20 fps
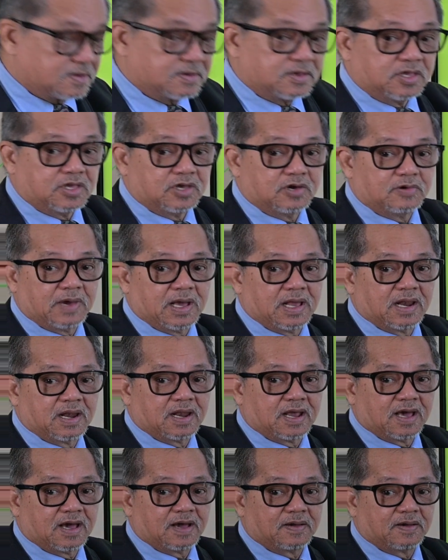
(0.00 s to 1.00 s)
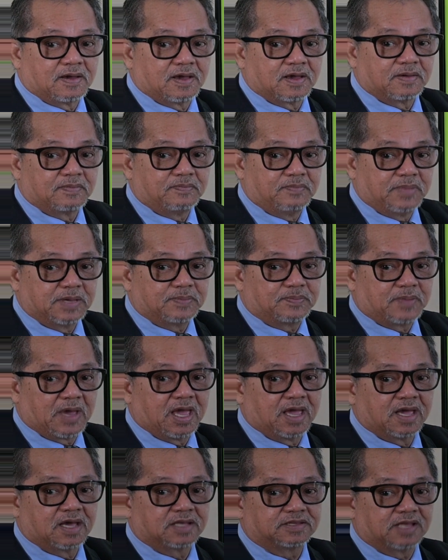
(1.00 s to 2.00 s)
you will be
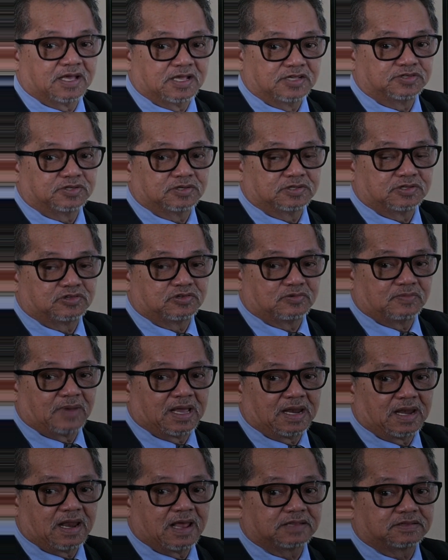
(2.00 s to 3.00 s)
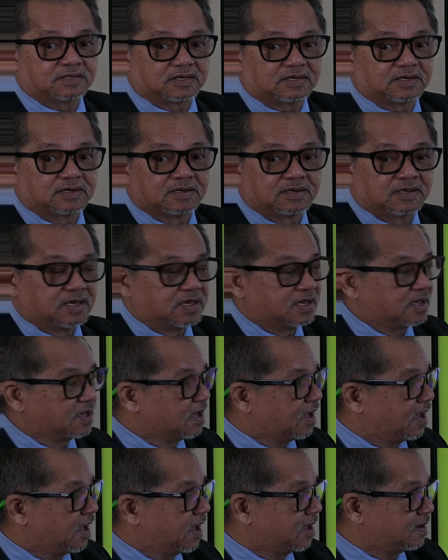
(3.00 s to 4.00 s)
paying attention to my letter
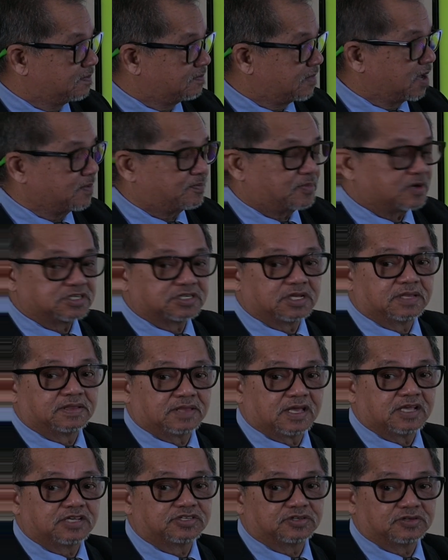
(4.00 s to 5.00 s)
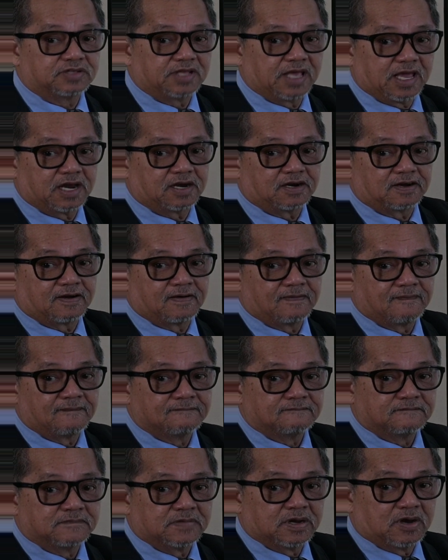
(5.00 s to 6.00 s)
and my presentation here
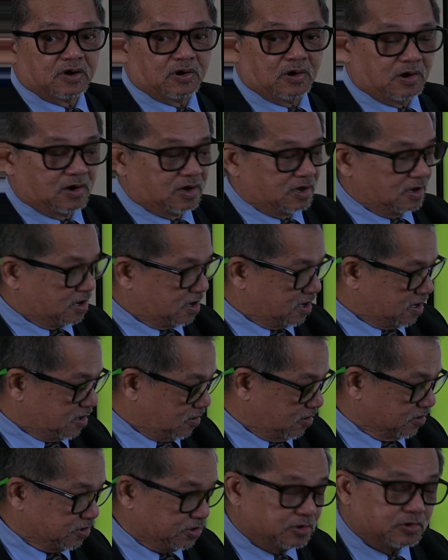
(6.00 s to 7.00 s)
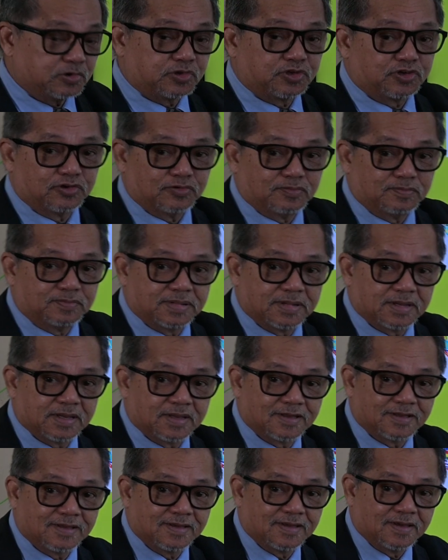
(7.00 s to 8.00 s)
on YouTube.
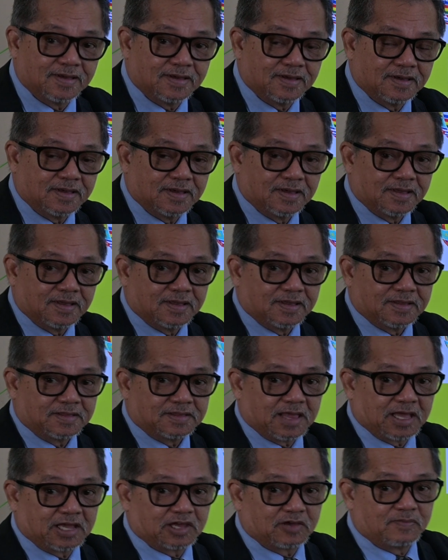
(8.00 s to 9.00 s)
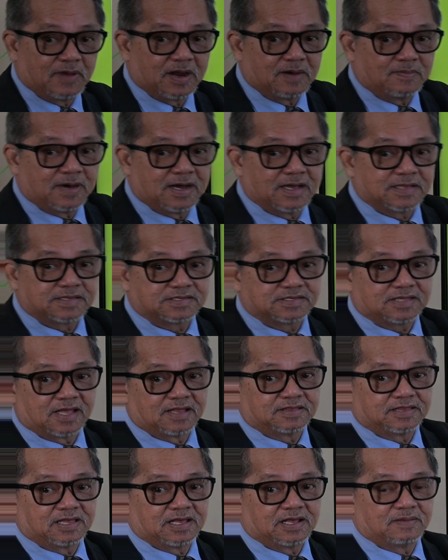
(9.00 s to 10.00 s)
Thank you very much.
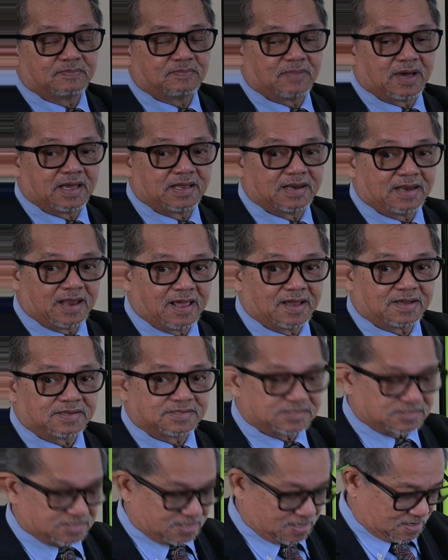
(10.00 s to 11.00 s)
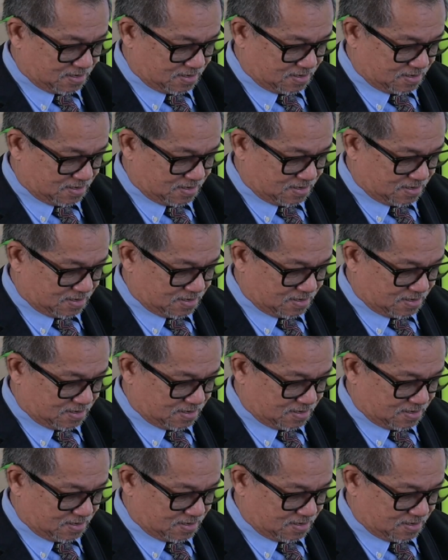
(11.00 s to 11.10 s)
Until my next